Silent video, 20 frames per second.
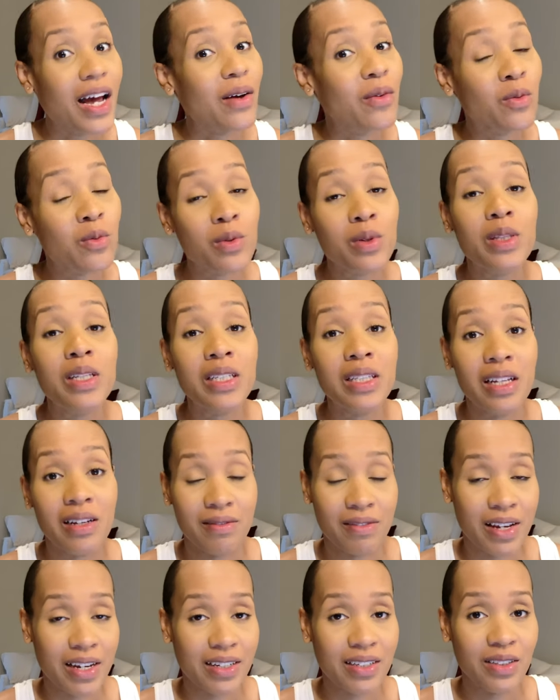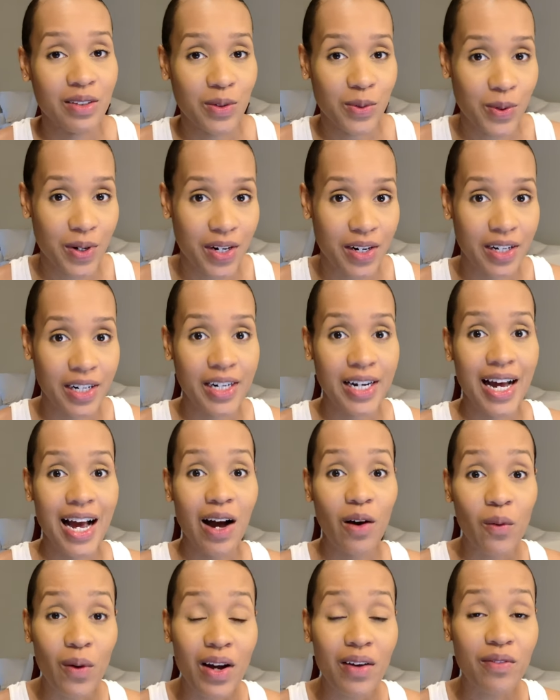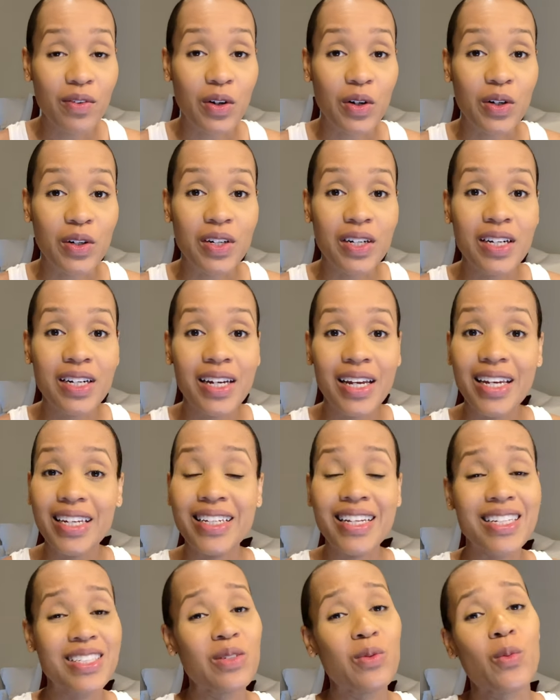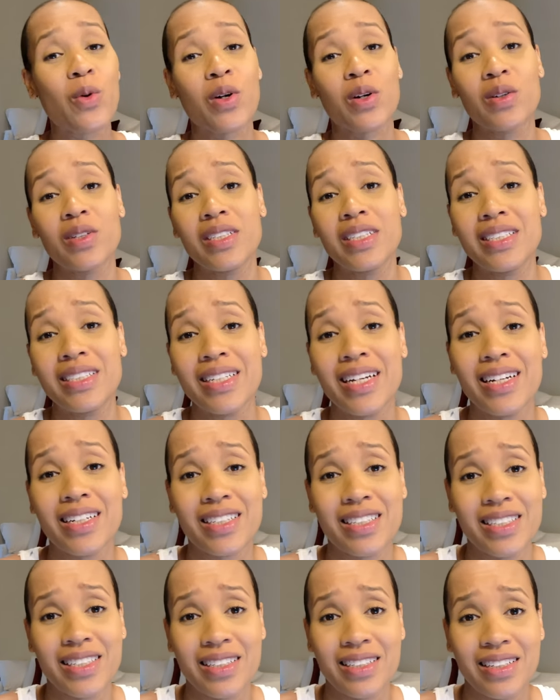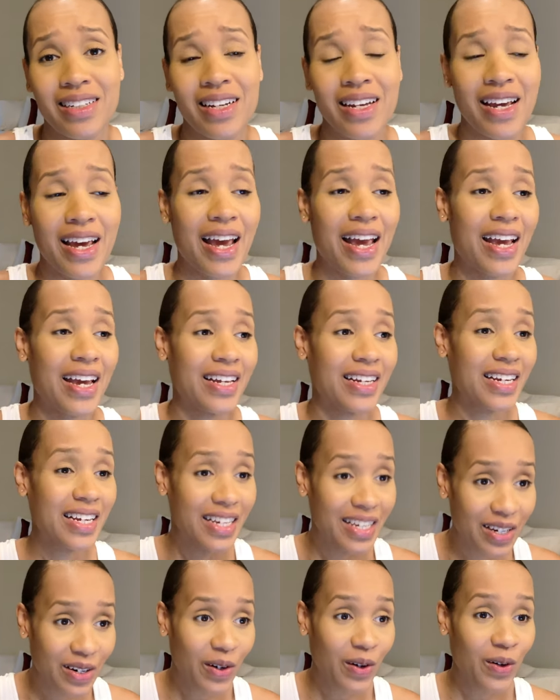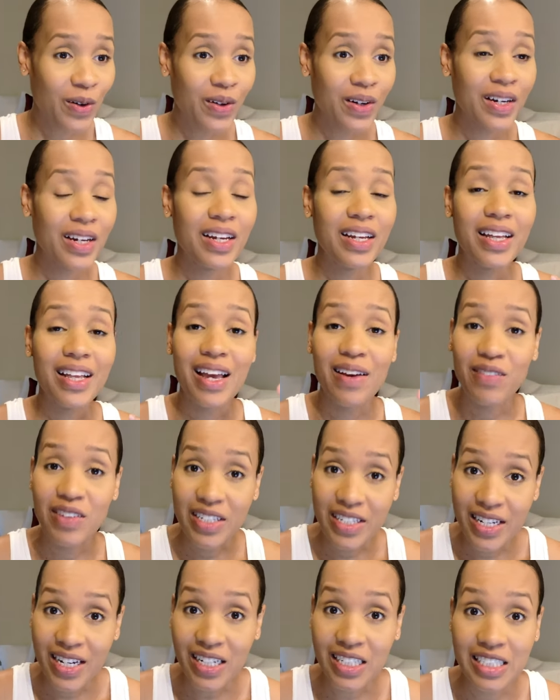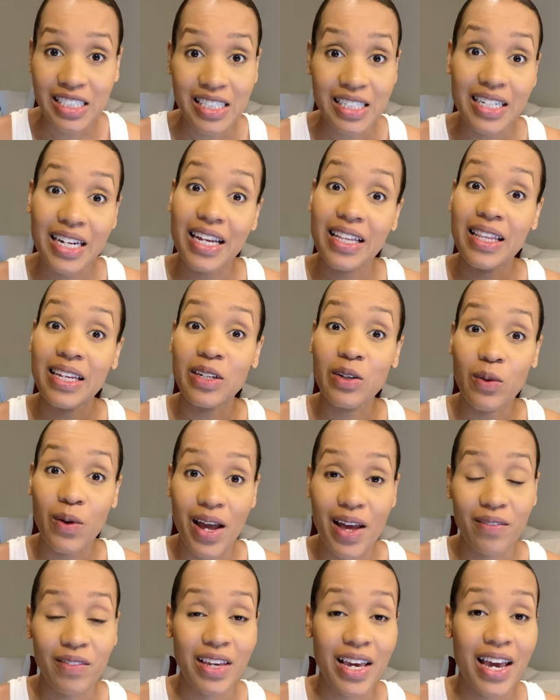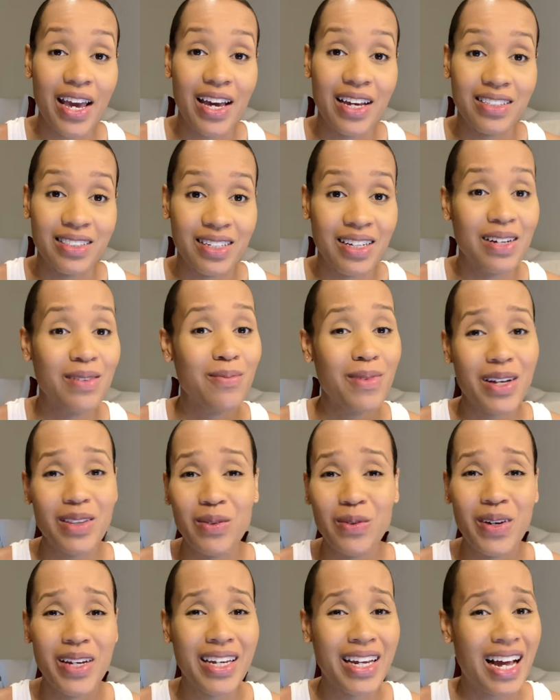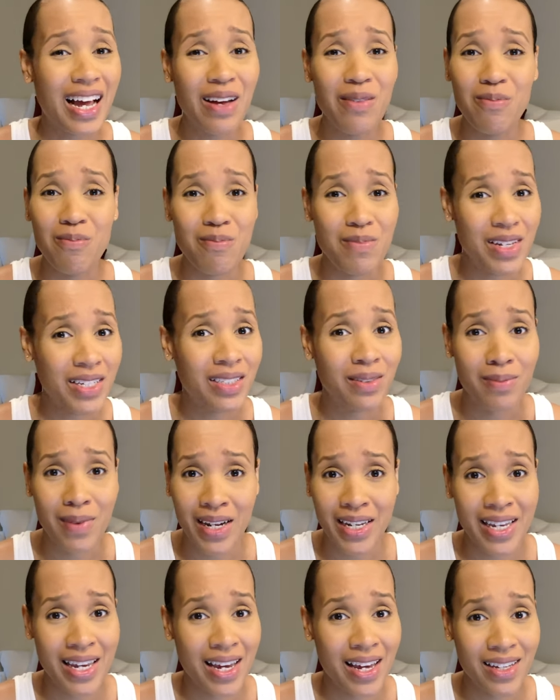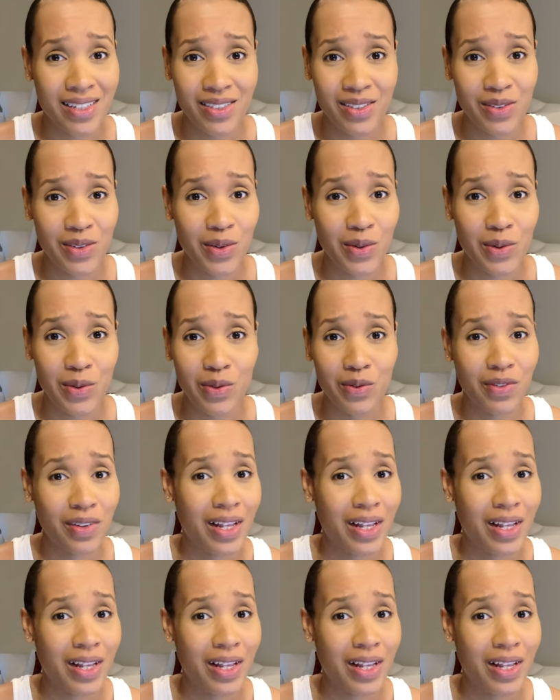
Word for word: I really love that cookware. However, it doesn't work on induction. And here they have induction and they don't have gas. By the way, I miss my gas stove.